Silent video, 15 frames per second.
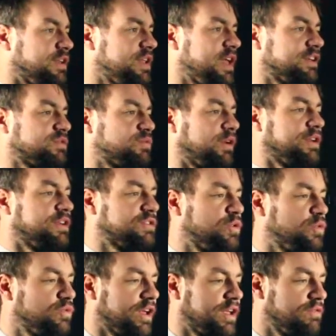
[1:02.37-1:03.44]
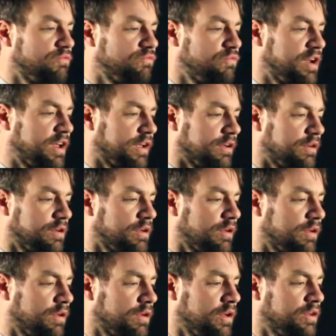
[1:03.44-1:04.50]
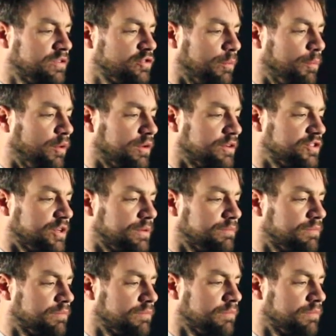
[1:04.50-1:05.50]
The next one is called a ring topology.